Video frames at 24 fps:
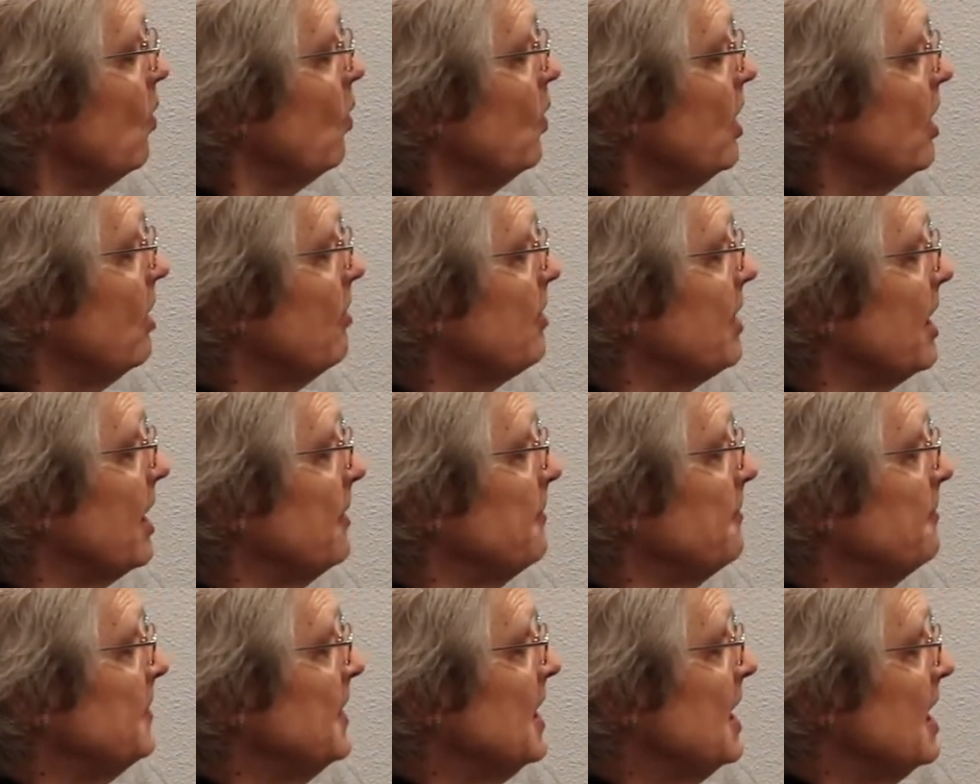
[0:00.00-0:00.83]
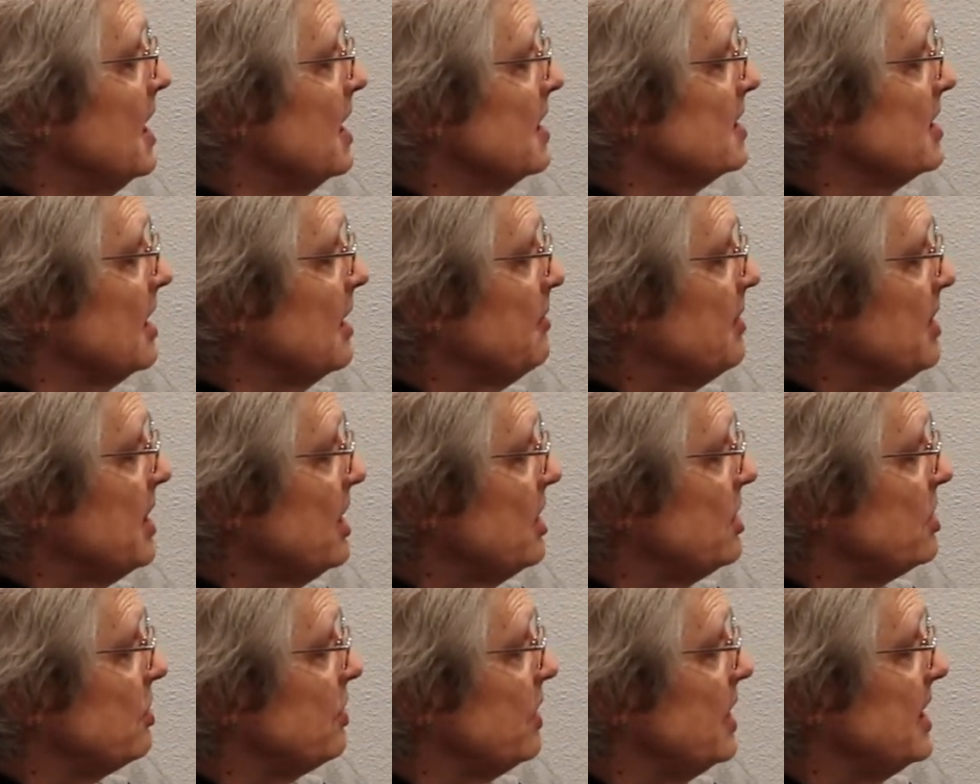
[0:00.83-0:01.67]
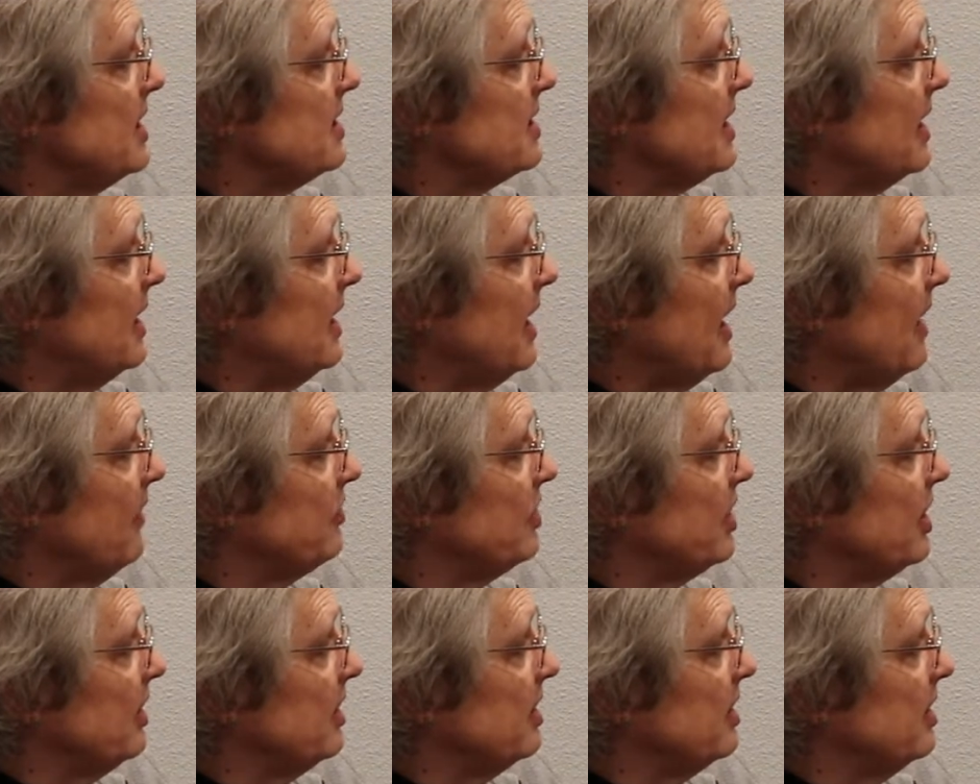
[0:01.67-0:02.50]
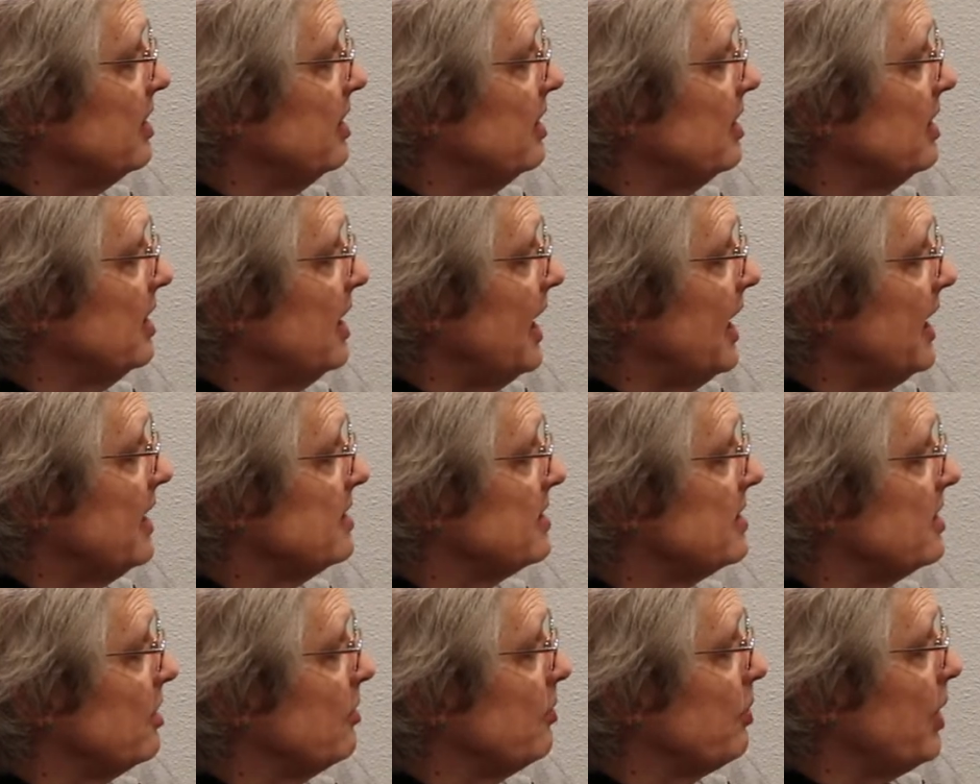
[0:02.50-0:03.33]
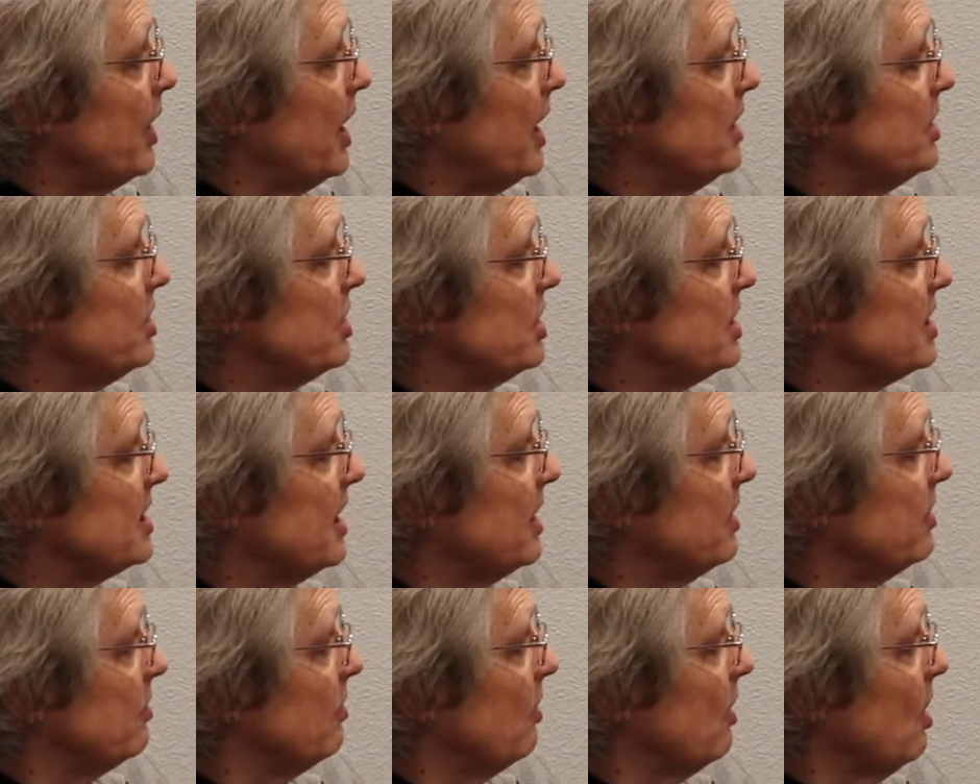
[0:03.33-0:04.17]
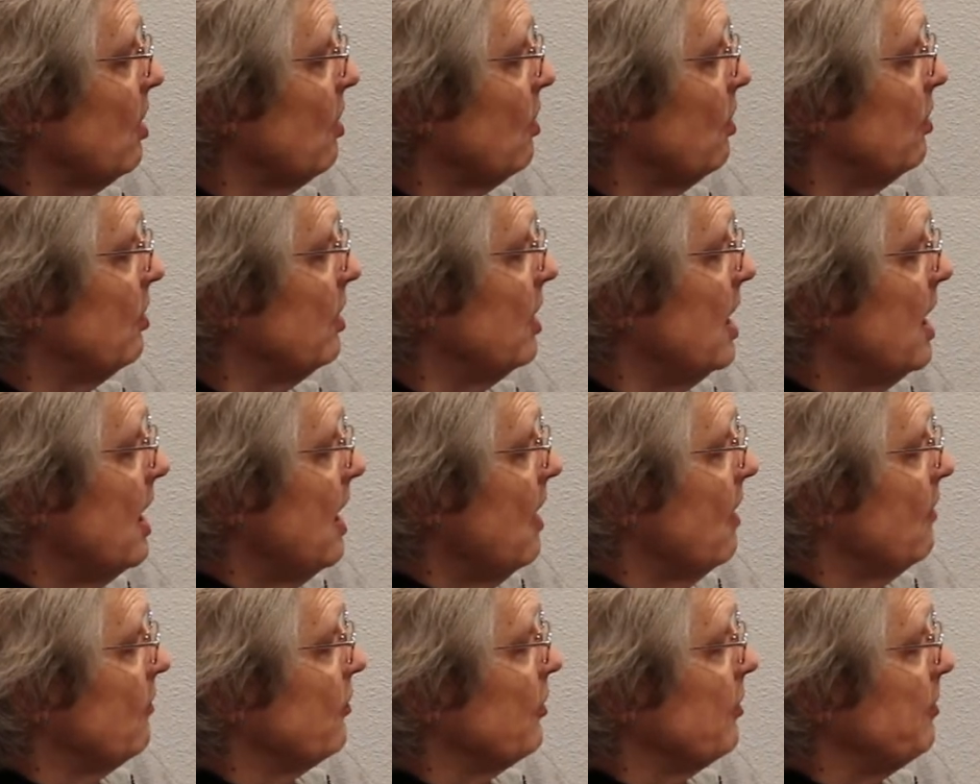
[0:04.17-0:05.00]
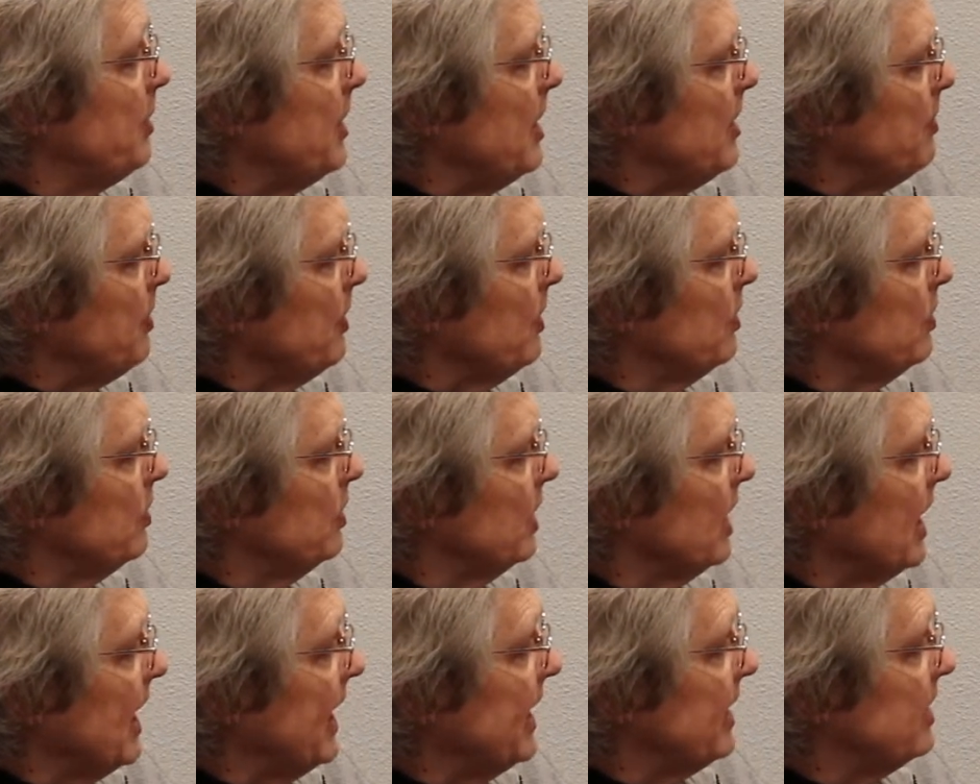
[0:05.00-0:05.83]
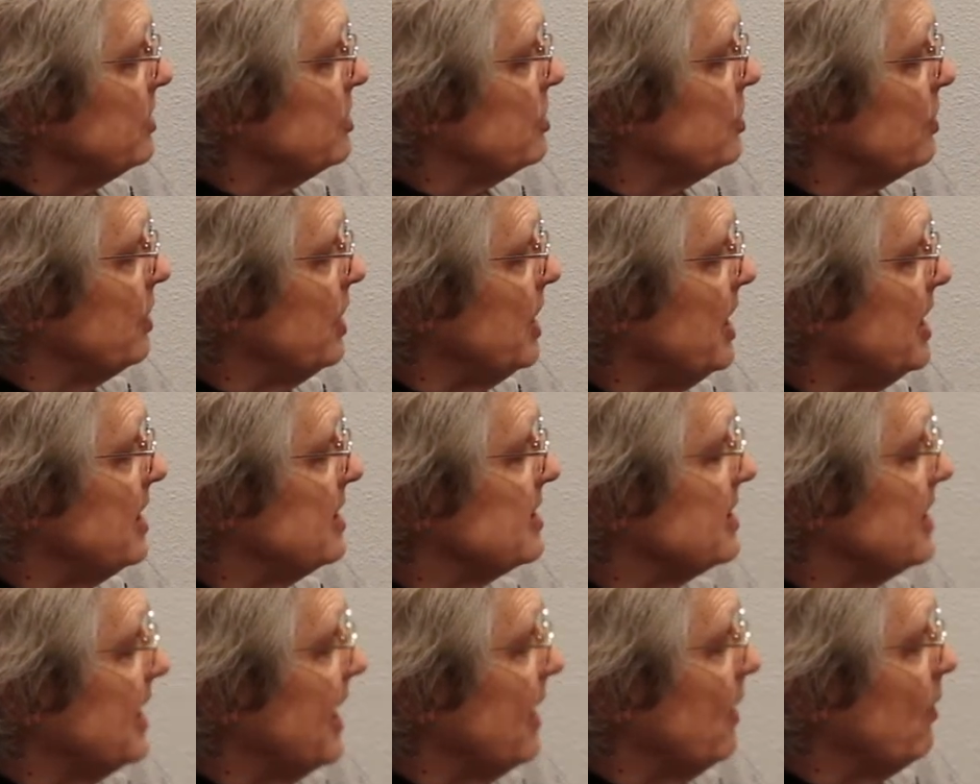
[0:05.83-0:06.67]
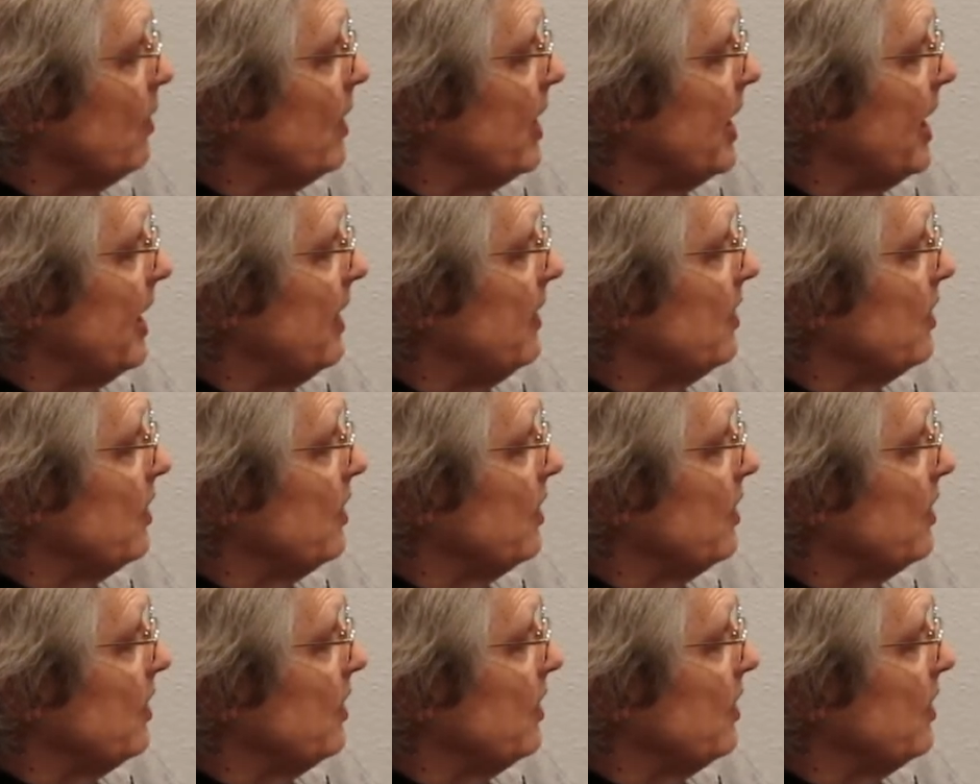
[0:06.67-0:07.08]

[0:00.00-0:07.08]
Wilma. Some of the trees they left as their branches had grown for people who liked trees that way.